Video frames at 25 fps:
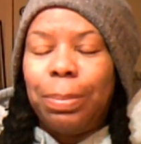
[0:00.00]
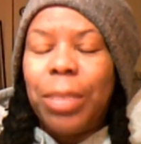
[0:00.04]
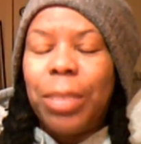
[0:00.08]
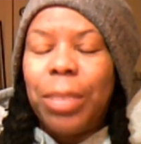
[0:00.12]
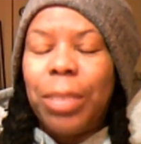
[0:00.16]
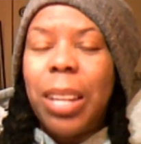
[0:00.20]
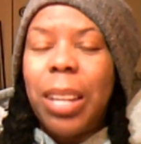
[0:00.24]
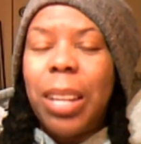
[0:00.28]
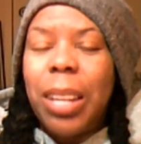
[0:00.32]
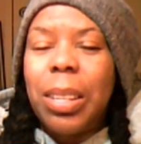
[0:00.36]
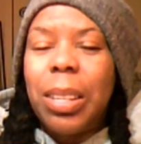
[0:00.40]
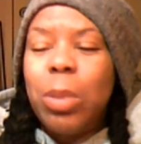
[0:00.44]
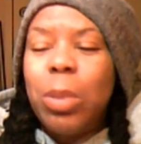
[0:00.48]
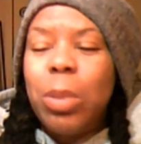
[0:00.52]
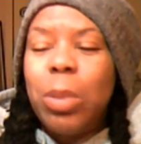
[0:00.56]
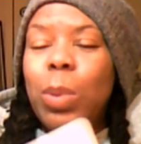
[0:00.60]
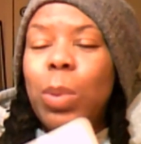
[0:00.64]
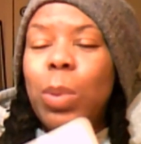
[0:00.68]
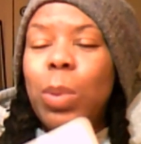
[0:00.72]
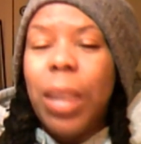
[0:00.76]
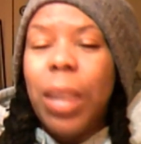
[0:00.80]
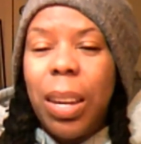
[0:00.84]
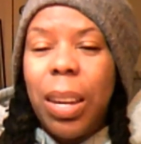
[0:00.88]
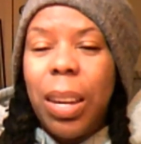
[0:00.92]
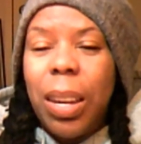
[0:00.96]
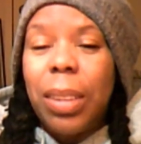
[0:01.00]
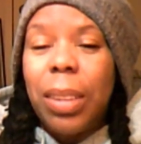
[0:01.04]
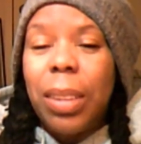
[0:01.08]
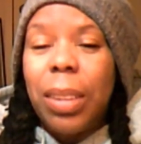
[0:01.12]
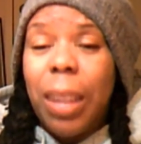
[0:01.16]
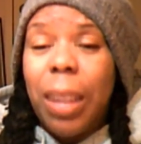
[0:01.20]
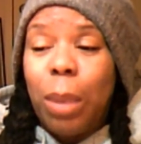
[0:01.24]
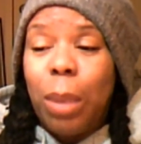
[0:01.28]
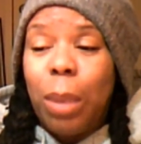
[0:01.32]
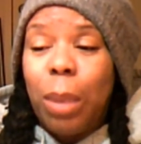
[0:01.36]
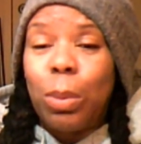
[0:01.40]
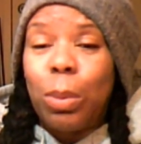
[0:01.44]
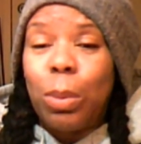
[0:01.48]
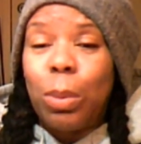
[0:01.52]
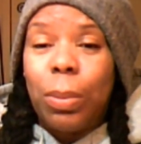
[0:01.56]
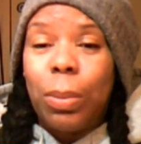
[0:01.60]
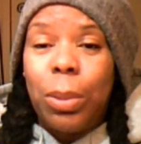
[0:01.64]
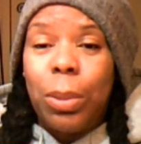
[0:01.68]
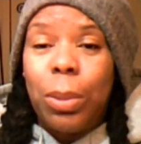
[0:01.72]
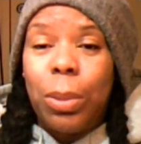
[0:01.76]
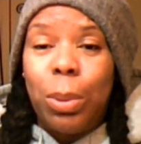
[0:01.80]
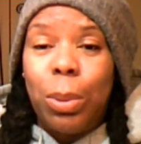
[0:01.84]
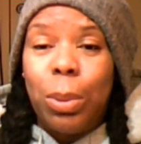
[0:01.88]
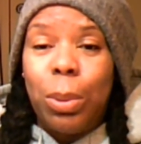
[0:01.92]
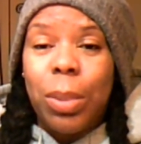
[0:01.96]
You can now
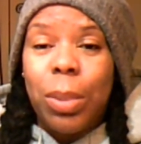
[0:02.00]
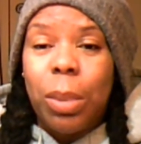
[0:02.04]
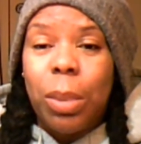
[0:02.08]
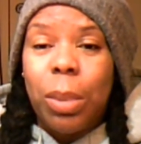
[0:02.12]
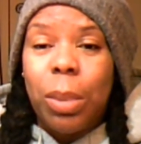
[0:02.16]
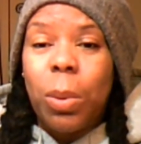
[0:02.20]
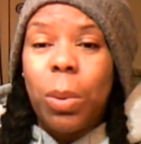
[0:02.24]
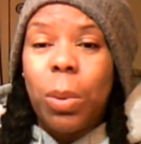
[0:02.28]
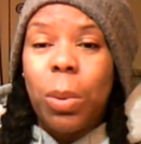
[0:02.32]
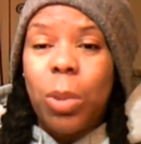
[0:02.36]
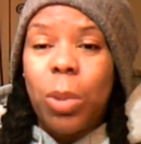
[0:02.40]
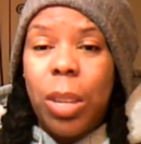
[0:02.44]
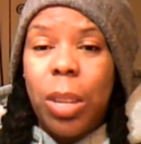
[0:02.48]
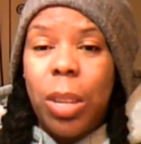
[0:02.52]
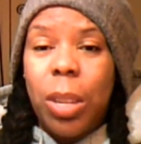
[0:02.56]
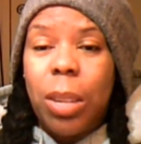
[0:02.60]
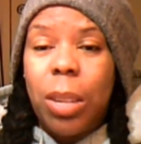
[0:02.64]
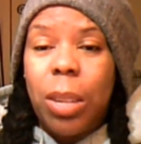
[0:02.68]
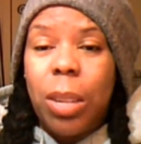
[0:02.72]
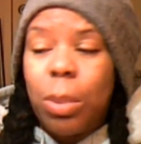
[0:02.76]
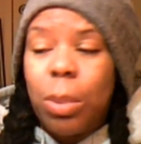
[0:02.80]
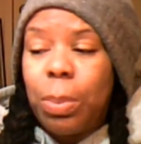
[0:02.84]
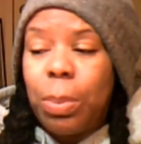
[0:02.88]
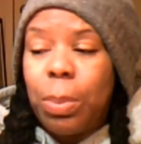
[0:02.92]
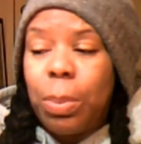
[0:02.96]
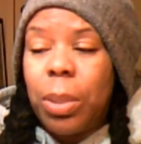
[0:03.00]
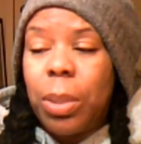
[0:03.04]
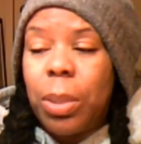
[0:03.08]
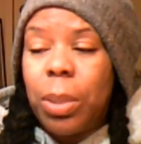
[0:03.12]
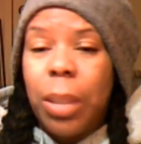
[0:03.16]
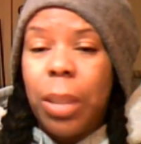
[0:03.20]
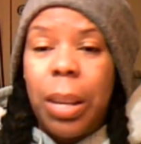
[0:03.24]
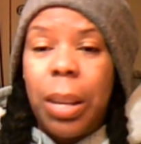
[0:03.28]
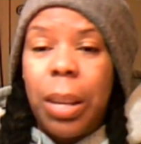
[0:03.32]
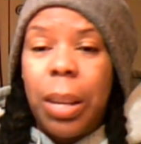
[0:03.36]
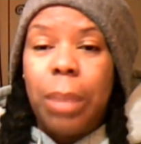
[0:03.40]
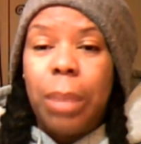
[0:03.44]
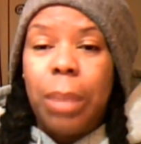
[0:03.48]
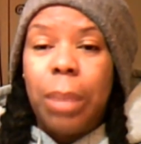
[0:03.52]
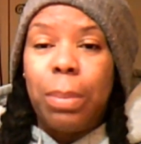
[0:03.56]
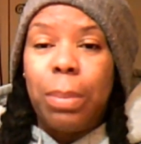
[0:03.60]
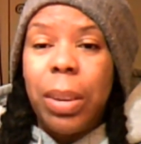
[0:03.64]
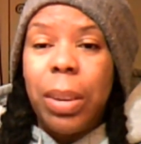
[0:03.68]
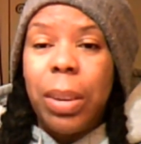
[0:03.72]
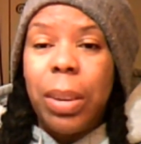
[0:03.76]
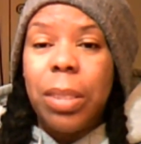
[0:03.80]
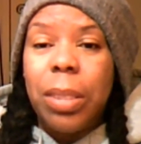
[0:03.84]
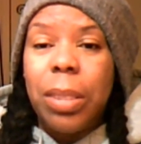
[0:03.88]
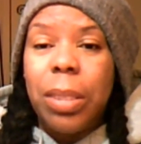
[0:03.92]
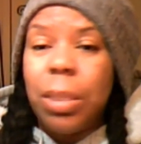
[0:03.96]
use a crochet to put
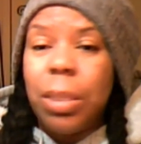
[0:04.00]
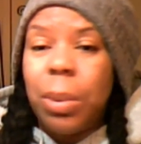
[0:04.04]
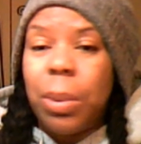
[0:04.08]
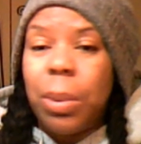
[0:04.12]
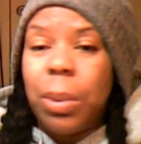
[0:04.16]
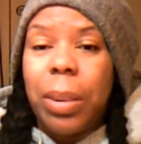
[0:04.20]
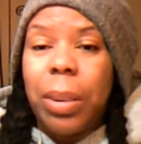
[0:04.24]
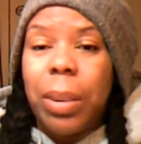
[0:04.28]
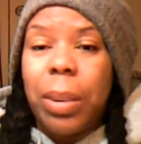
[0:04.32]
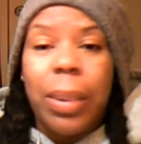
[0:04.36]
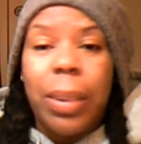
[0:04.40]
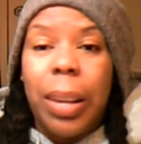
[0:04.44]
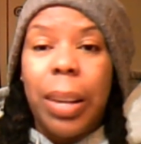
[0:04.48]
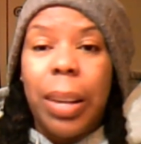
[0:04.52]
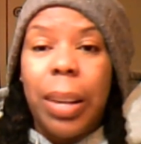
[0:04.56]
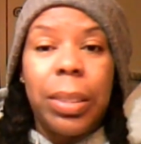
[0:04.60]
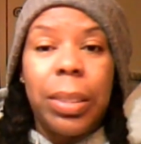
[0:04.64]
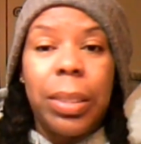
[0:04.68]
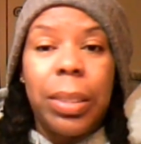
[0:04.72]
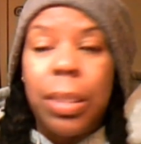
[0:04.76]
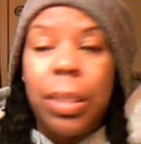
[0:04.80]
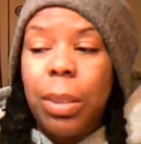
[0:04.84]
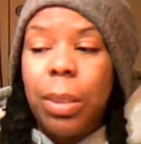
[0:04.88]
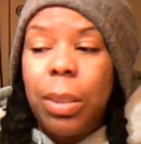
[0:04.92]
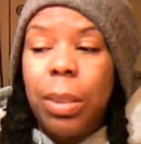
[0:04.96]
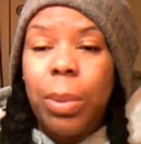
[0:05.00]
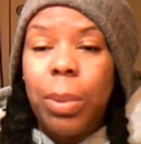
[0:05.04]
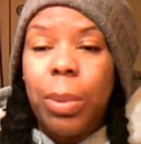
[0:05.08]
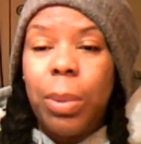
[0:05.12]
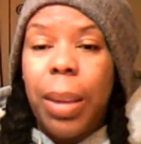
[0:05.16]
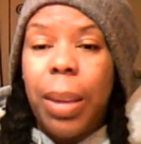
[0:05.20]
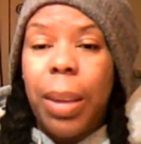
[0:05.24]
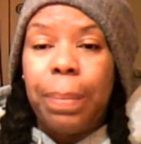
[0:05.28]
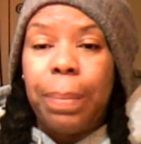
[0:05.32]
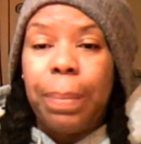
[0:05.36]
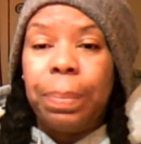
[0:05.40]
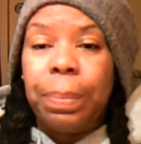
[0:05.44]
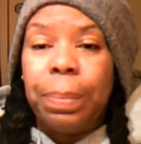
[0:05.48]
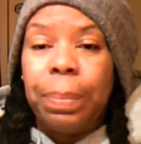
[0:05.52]
braids in your hair. You know that.